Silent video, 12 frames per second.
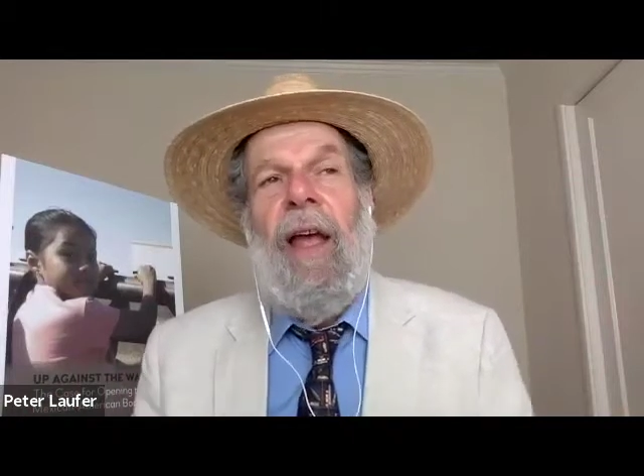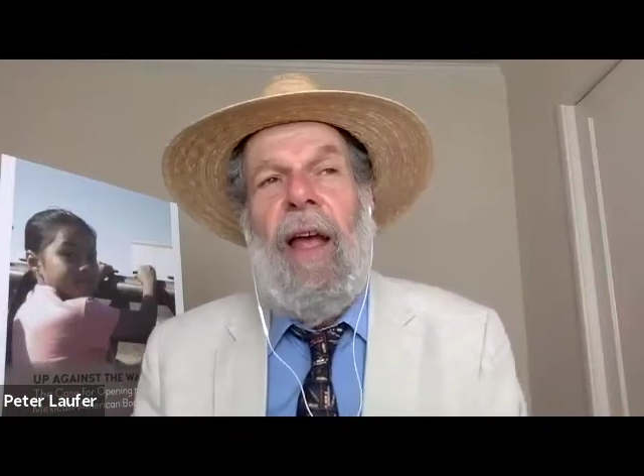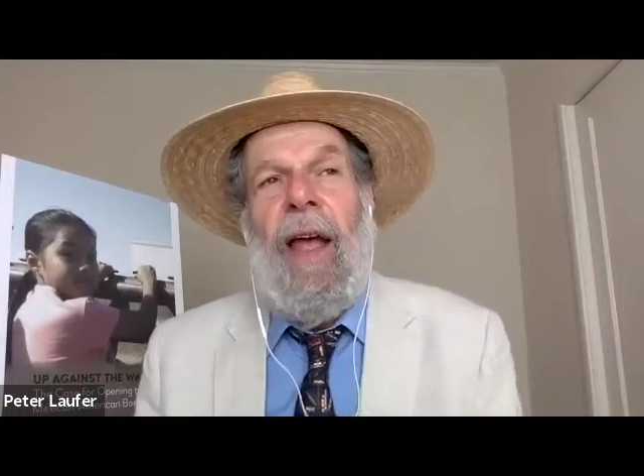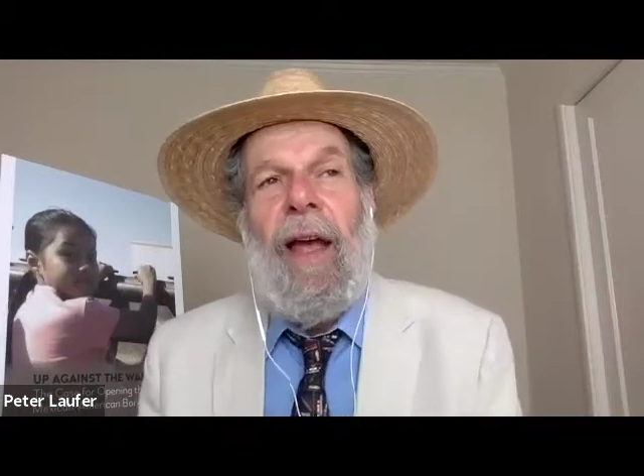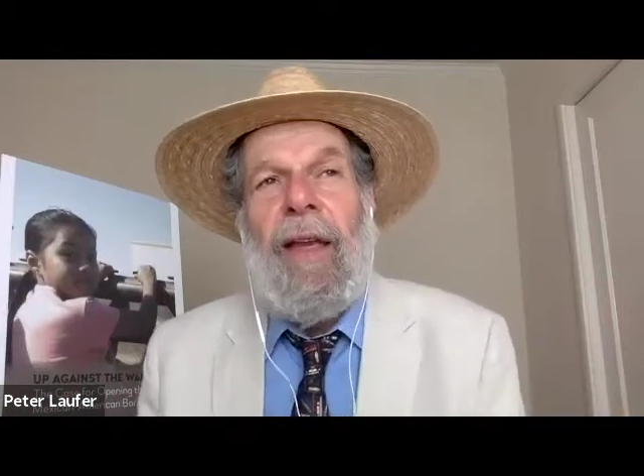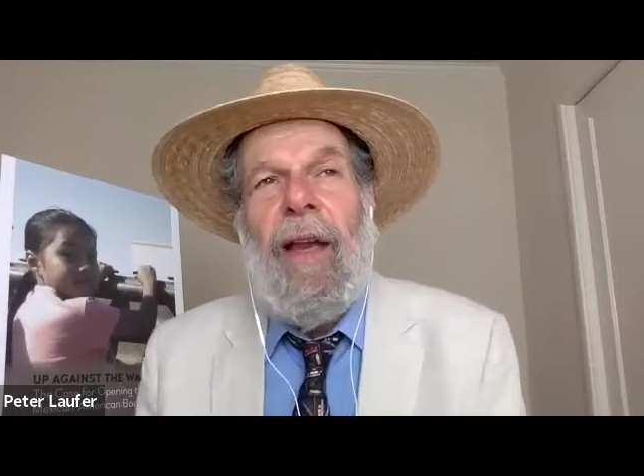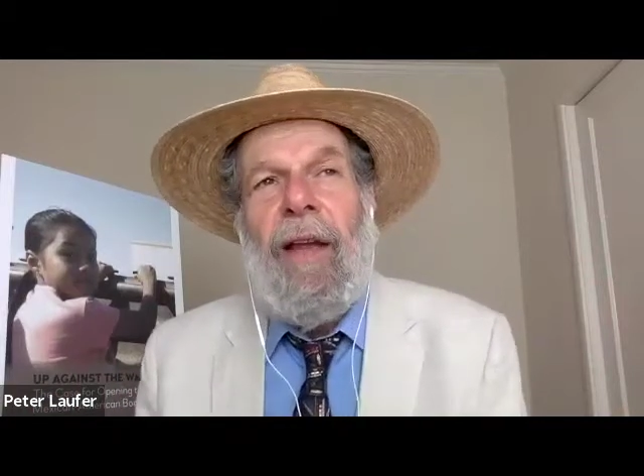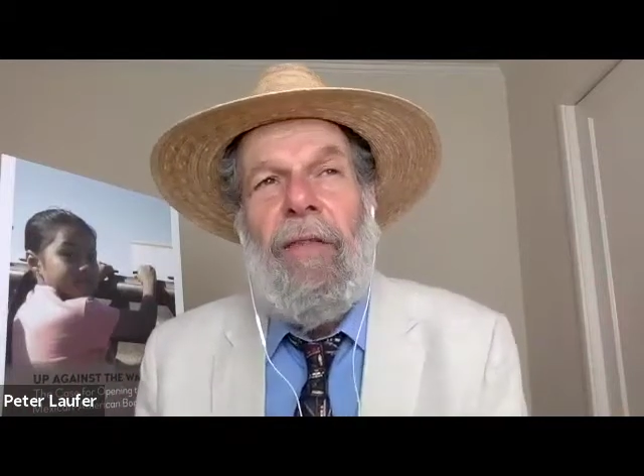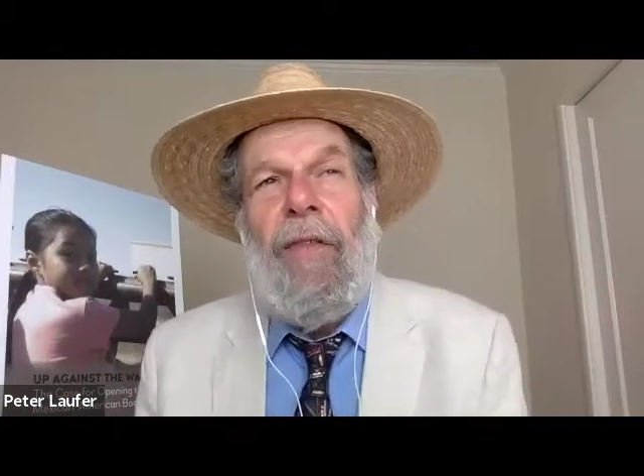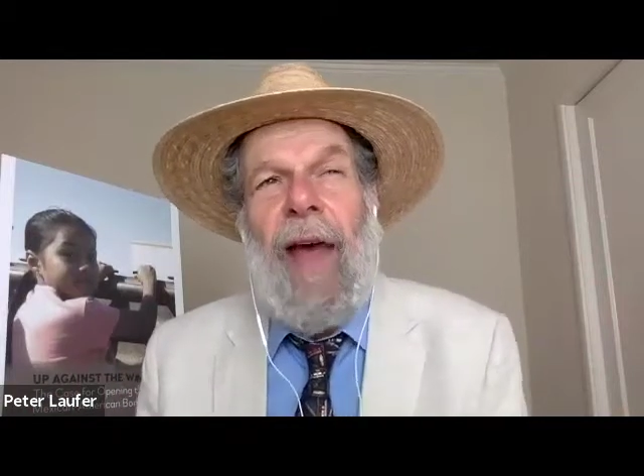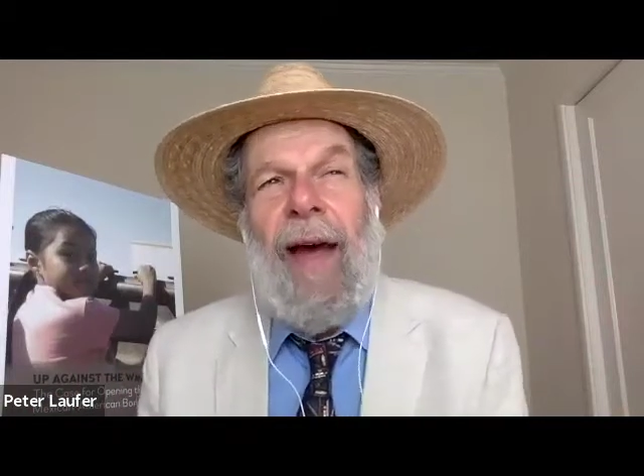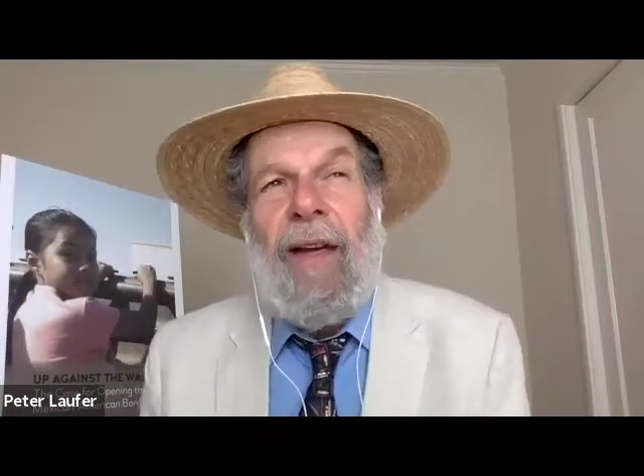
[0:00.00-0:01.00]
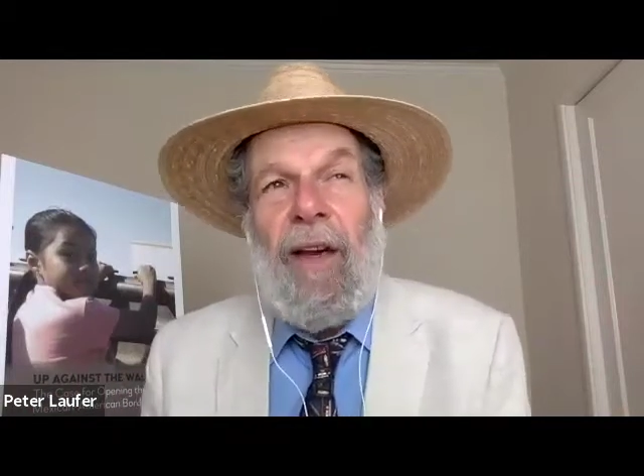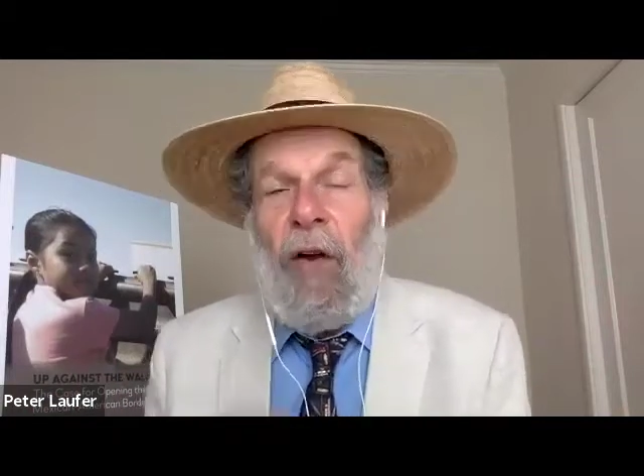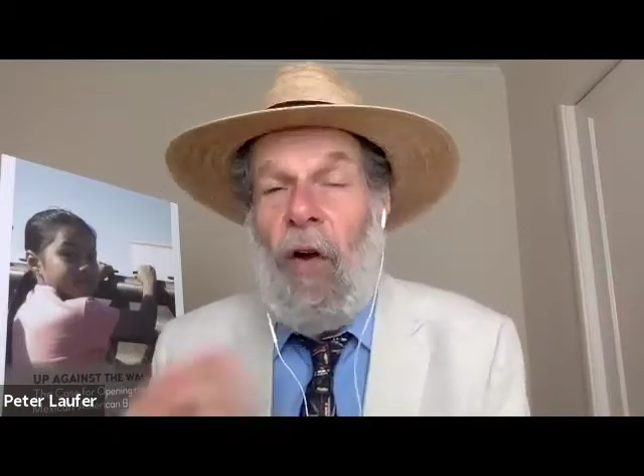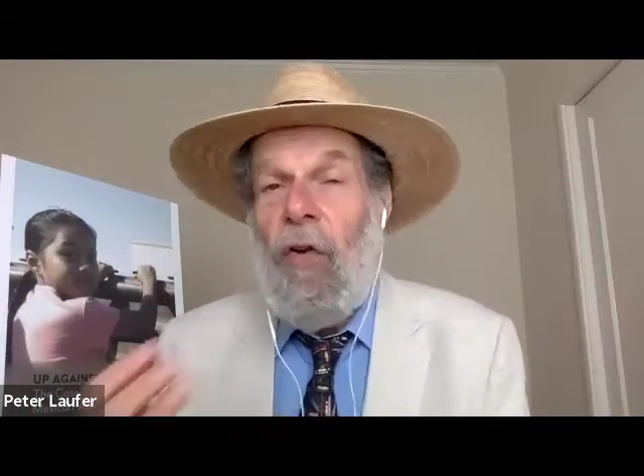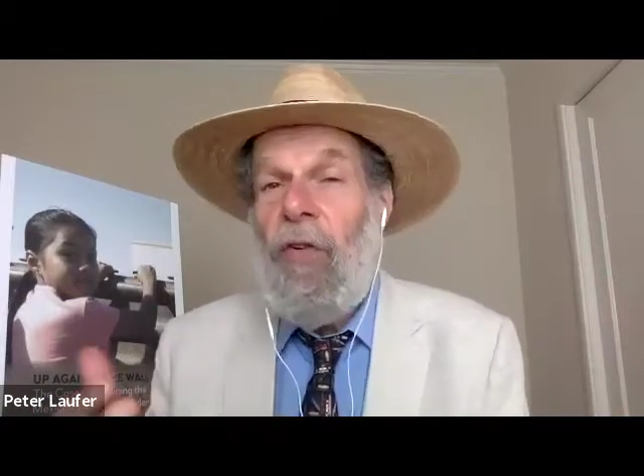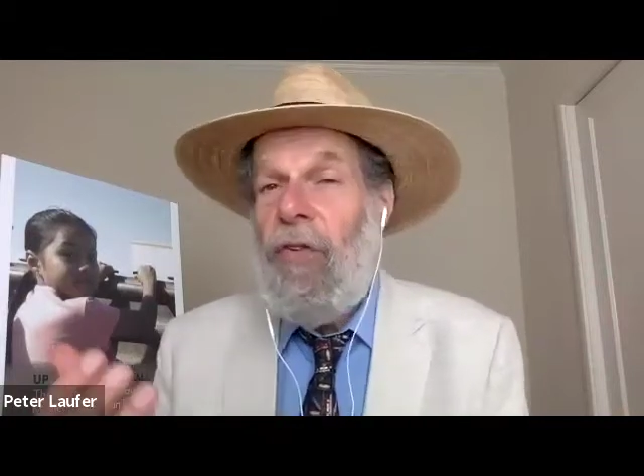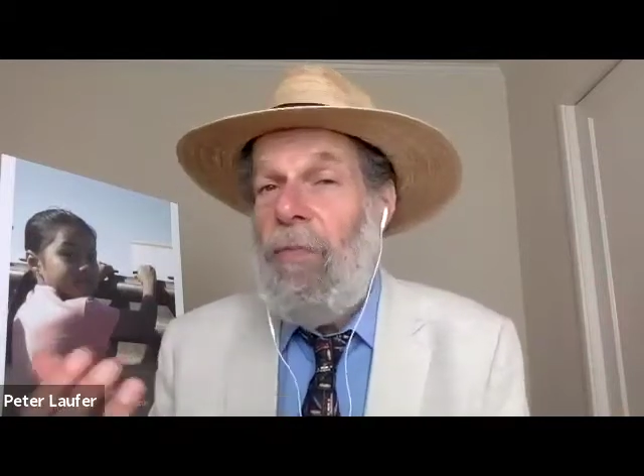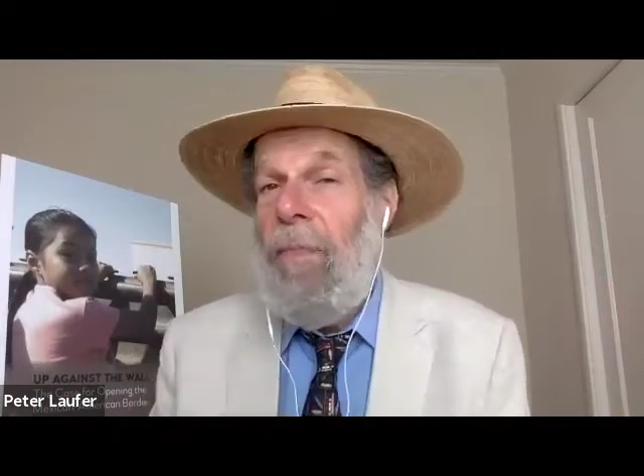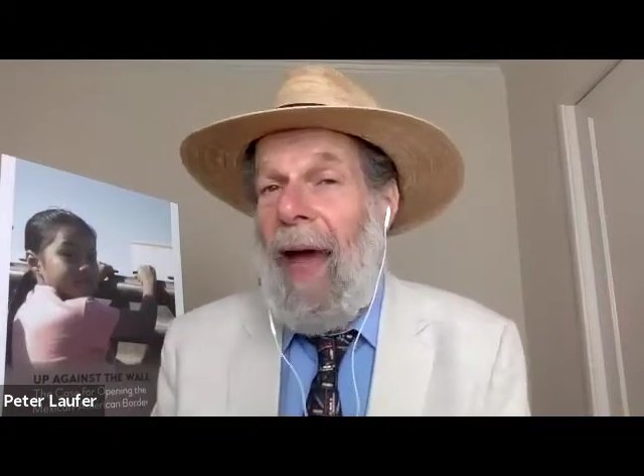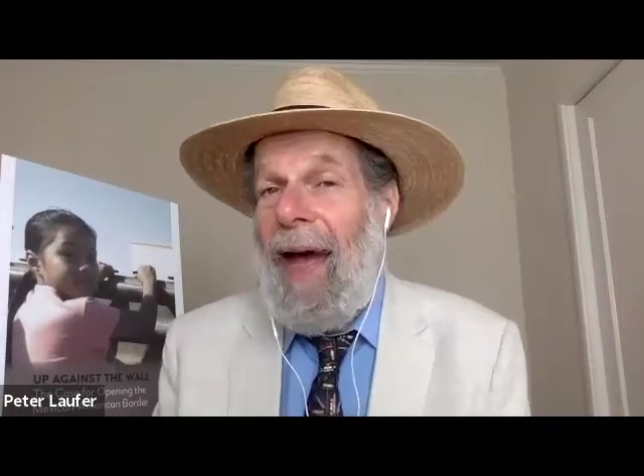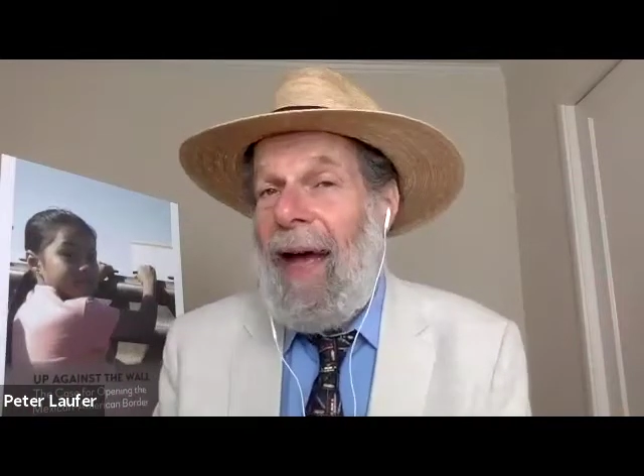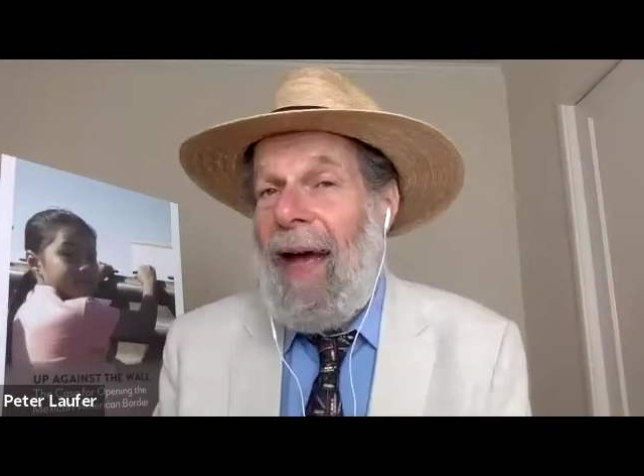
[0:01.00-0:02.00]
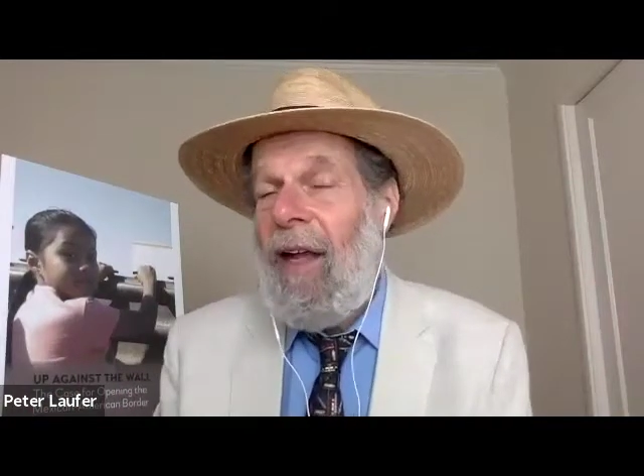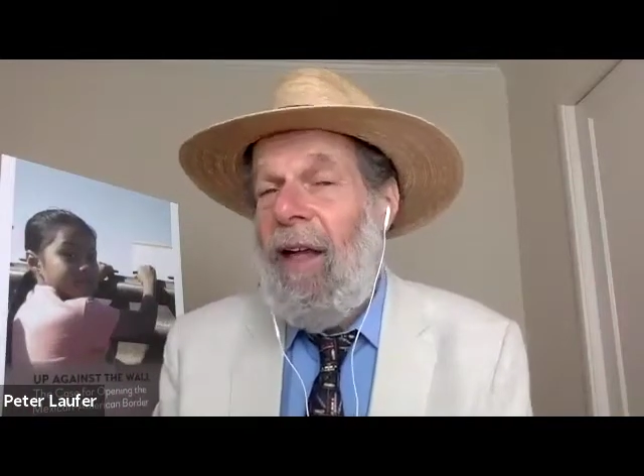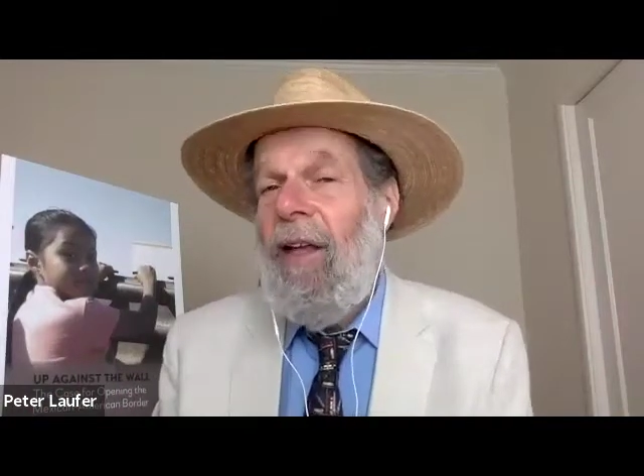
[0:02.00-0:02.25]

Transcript: And that goes back